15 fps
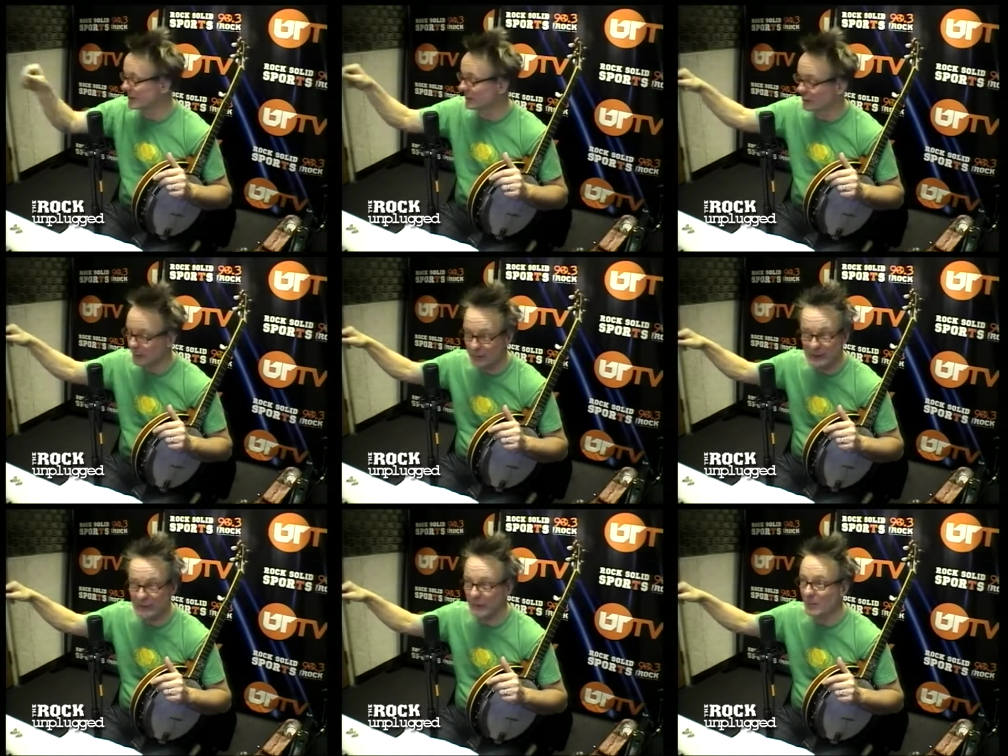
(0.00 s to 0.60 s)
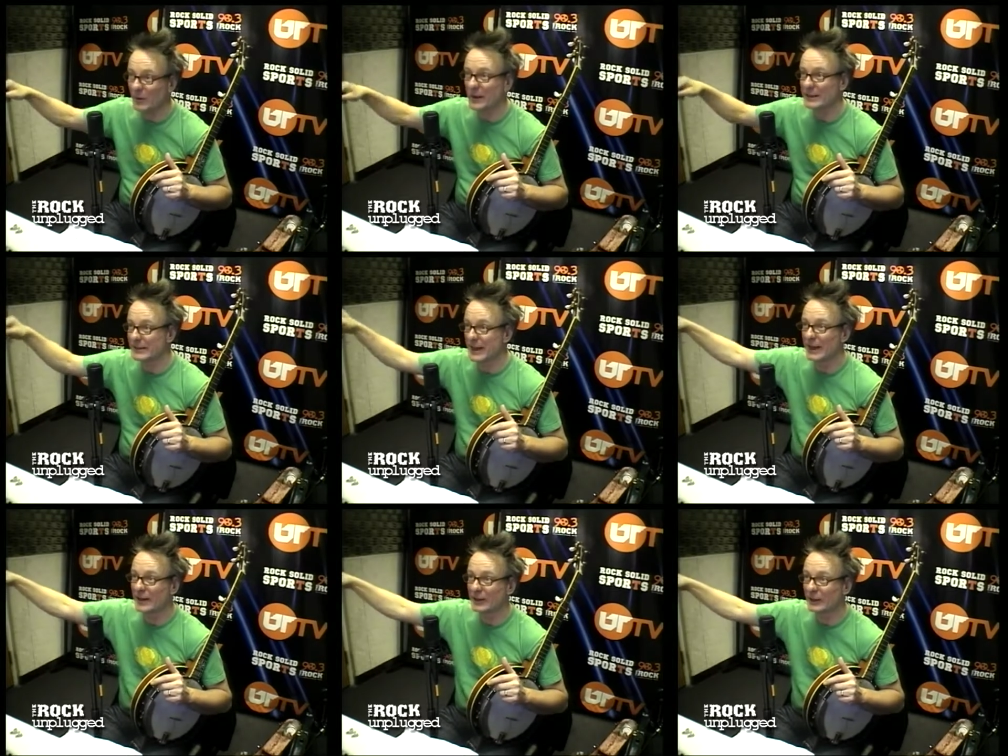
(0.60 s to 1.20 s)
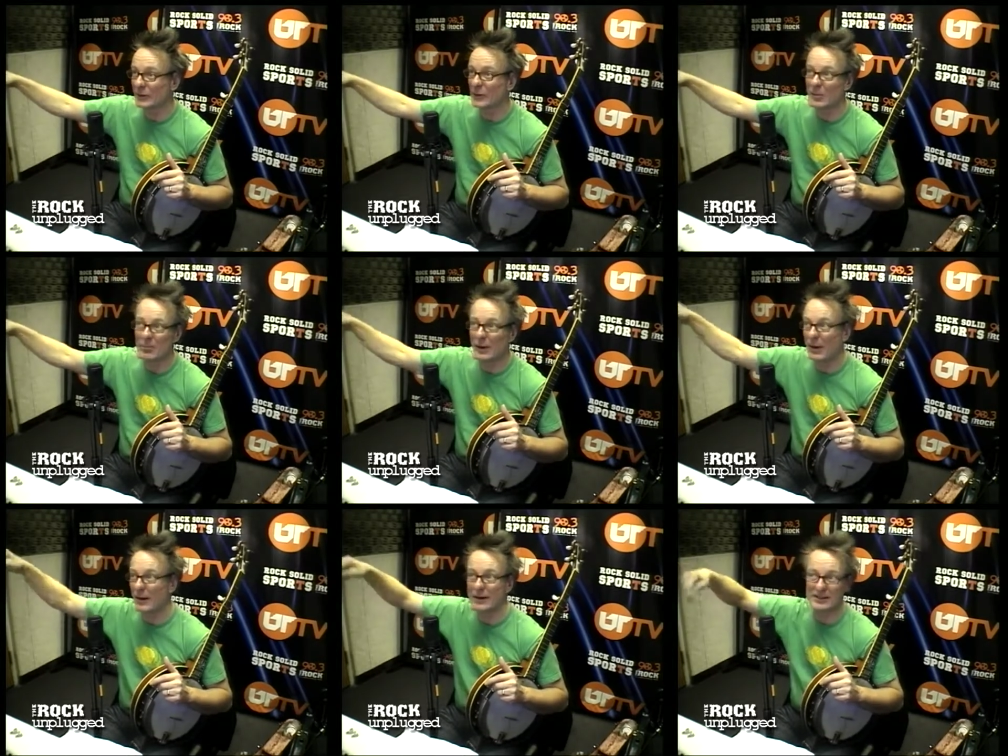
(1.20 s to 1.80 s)
and go to a different part of town and go to a
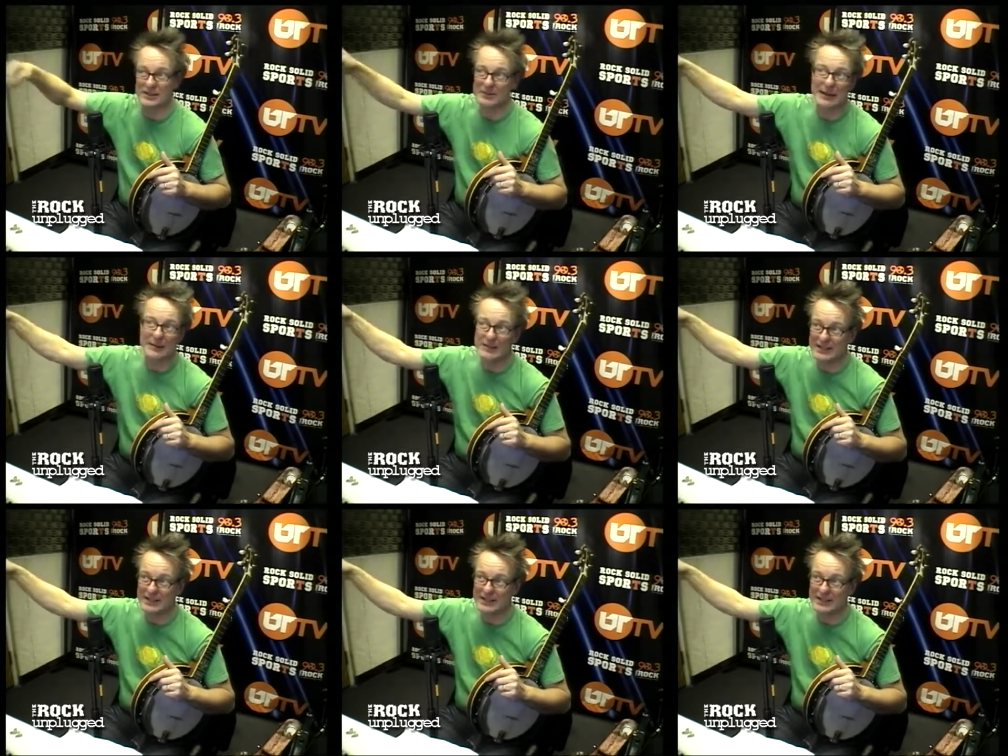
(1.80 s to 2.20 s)
bar and somebody